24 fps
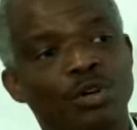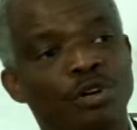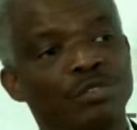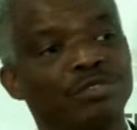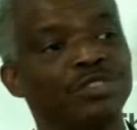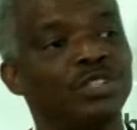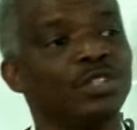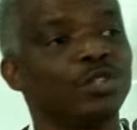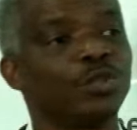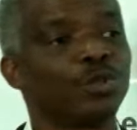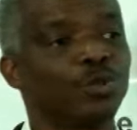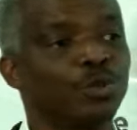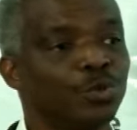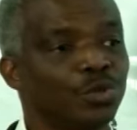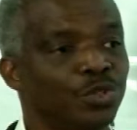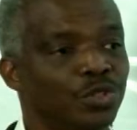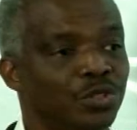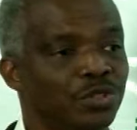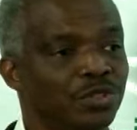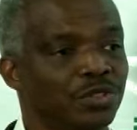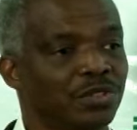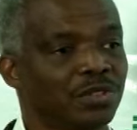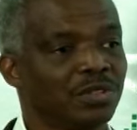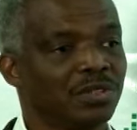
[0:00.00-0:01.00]
of
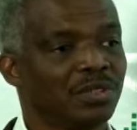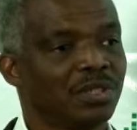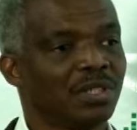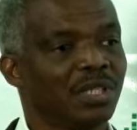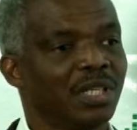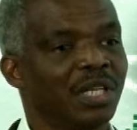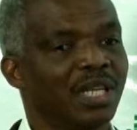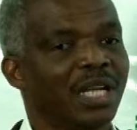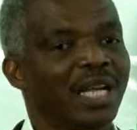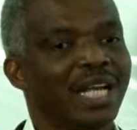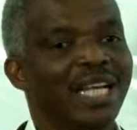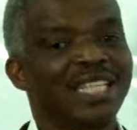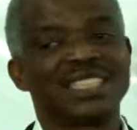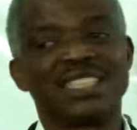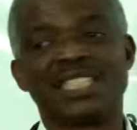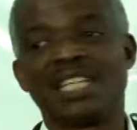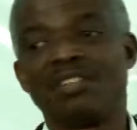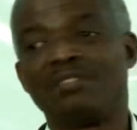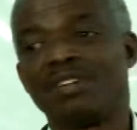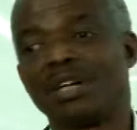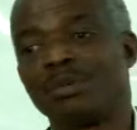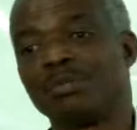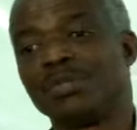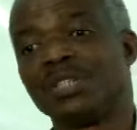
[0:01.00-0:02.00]
inclusion has
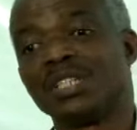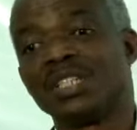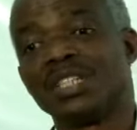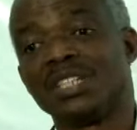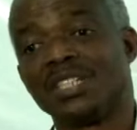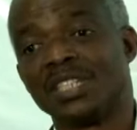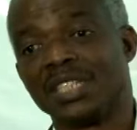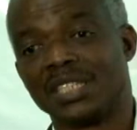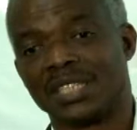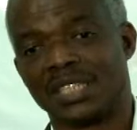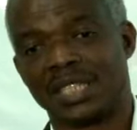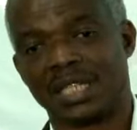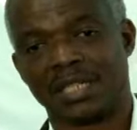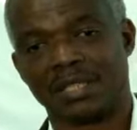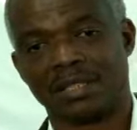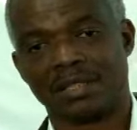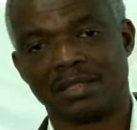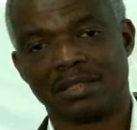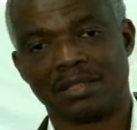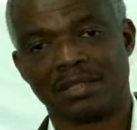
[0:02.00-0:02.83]
never been greater.